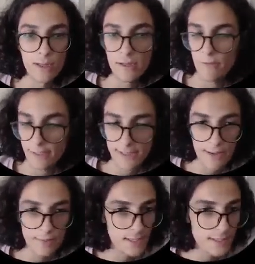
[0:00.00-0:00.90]
If I
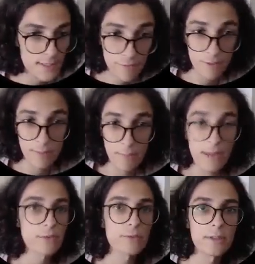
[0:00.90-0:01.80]
typed a different
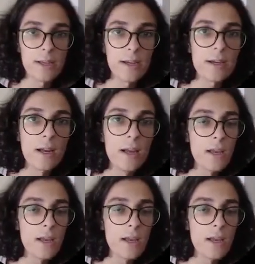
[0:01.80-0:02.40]
password here,